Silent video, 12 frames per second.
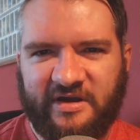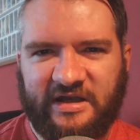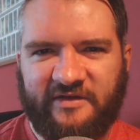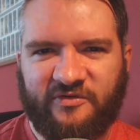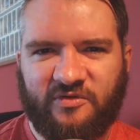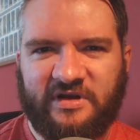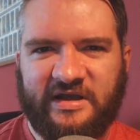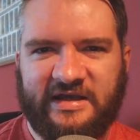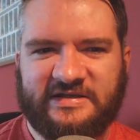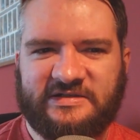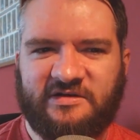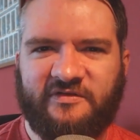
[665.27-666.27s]
any
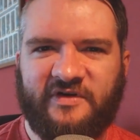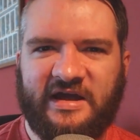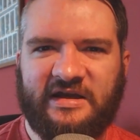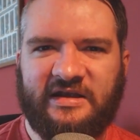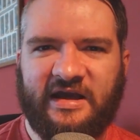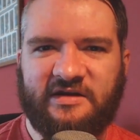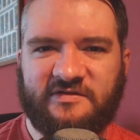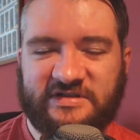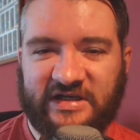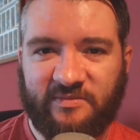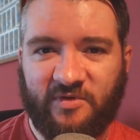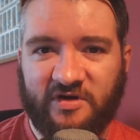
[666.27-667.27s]
40k stuff, any Age of
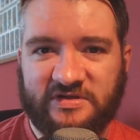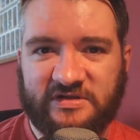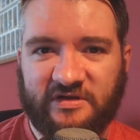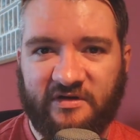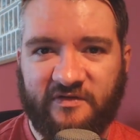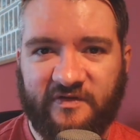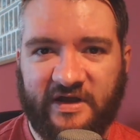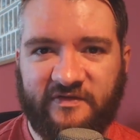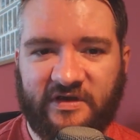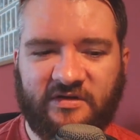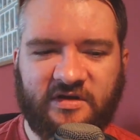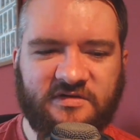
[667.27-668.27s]
Sigmar stuff, if
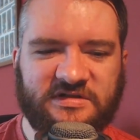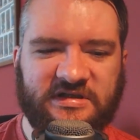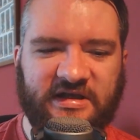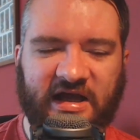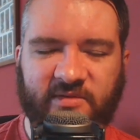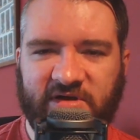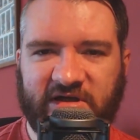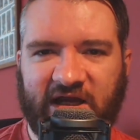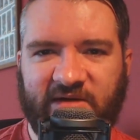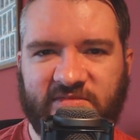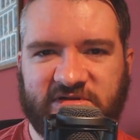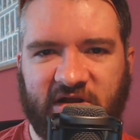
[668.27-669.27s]
you use the Element
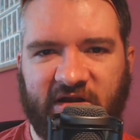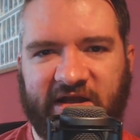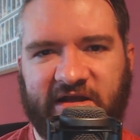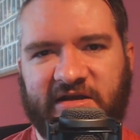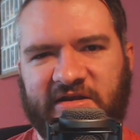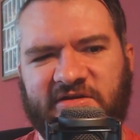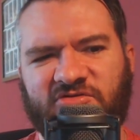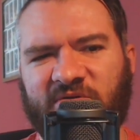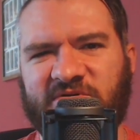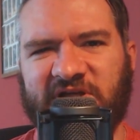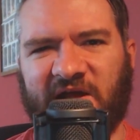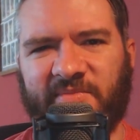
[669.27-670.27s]
Games link in the
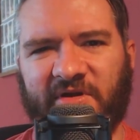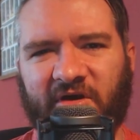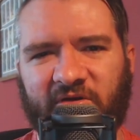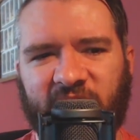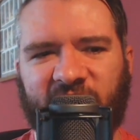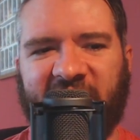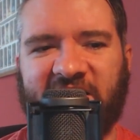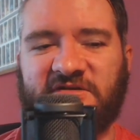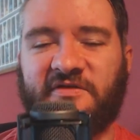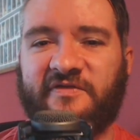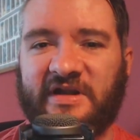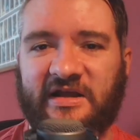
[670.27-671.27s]
description down below, that is an
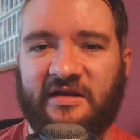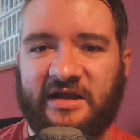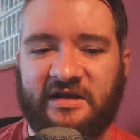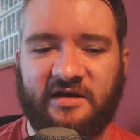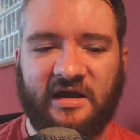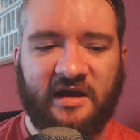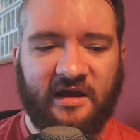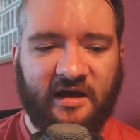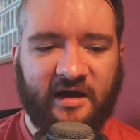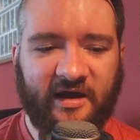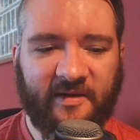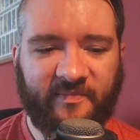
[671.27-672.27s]
affiliate link.
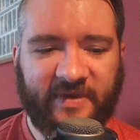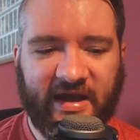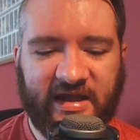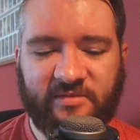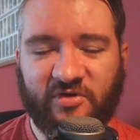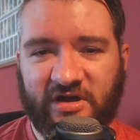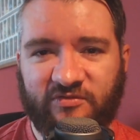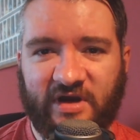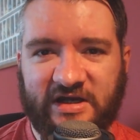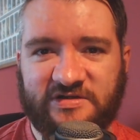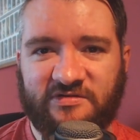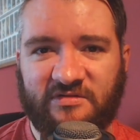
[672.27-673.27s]
Any money
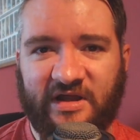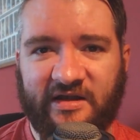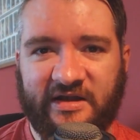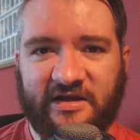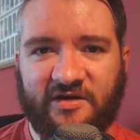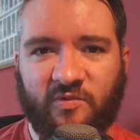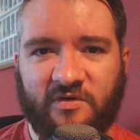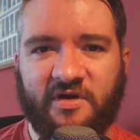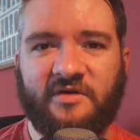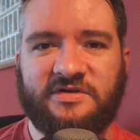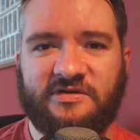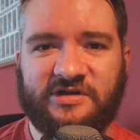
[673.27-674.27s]
raised through that link will
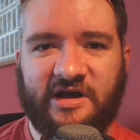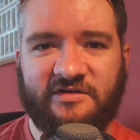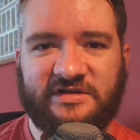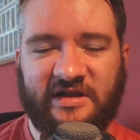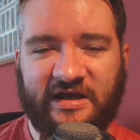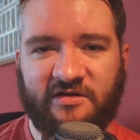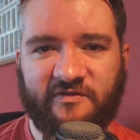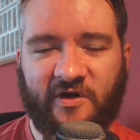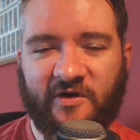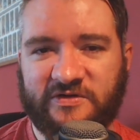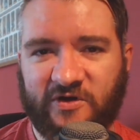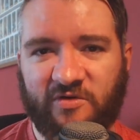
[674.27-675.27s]
go to charity at the end of
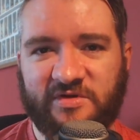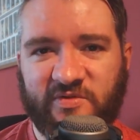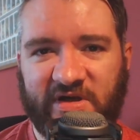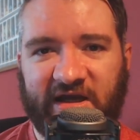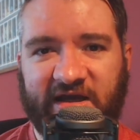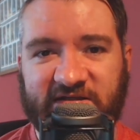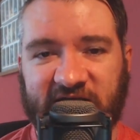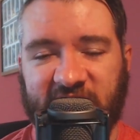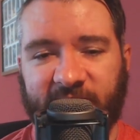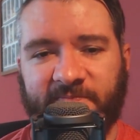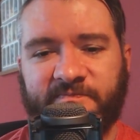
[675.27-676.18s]
October 2018,